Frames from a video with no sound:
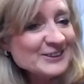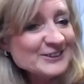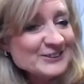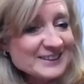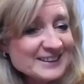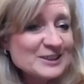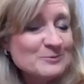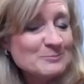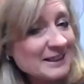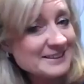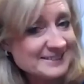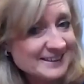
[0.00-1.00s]
you're looking
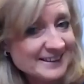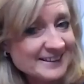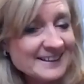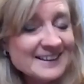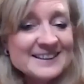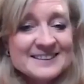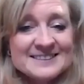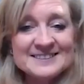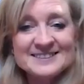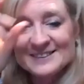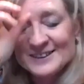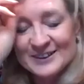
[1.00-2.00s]
amazing,
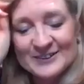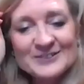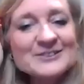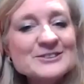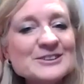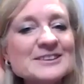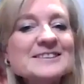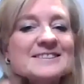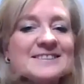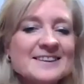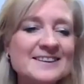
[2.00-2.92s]
and you know, you just